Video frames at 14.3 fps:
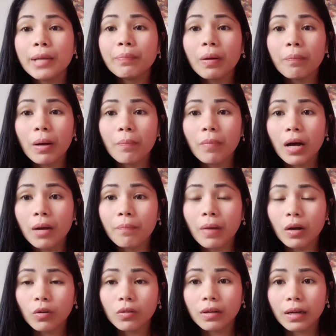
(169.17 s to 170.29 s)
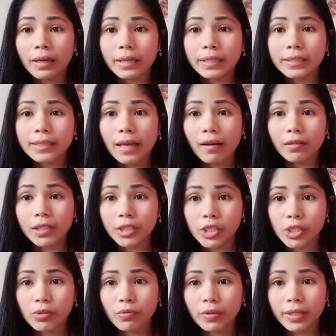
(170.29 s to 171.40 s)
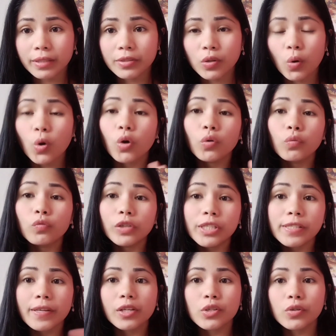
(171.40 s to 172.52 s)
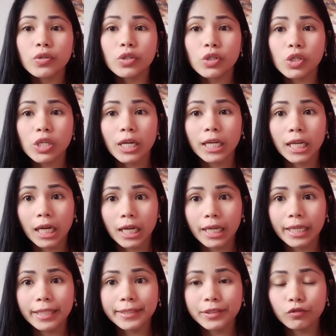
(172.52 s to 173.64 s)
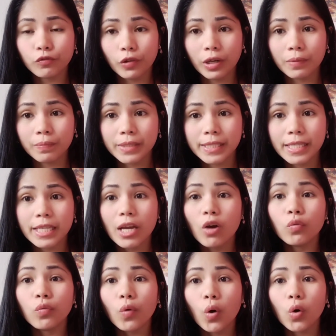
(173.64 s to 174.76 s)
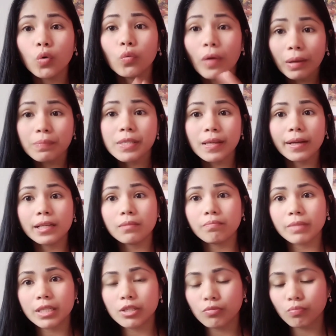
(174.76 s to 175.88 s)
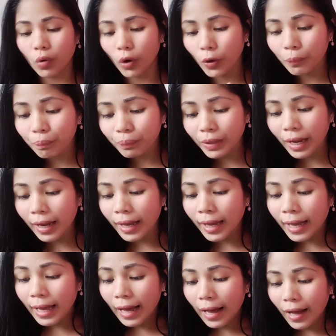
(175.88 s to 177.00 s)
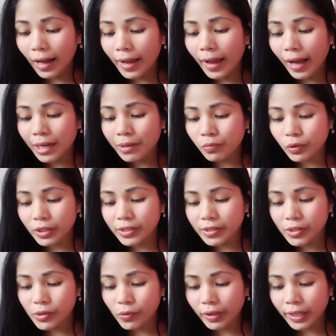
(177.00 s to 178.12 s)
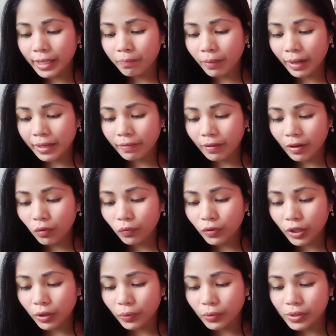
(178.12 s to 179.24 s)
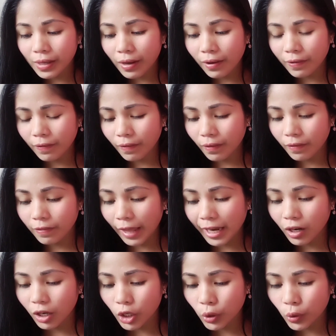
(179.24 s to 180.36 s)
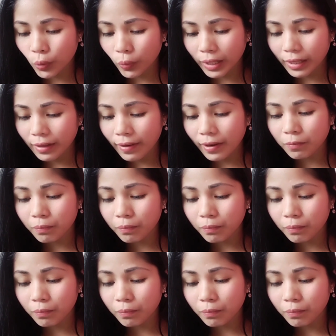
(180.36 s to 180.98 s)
pop up ako guys sa aking screen. So, conversation siya guys from CFO website mismo. Hi, I'm registering my nephews. They are twin and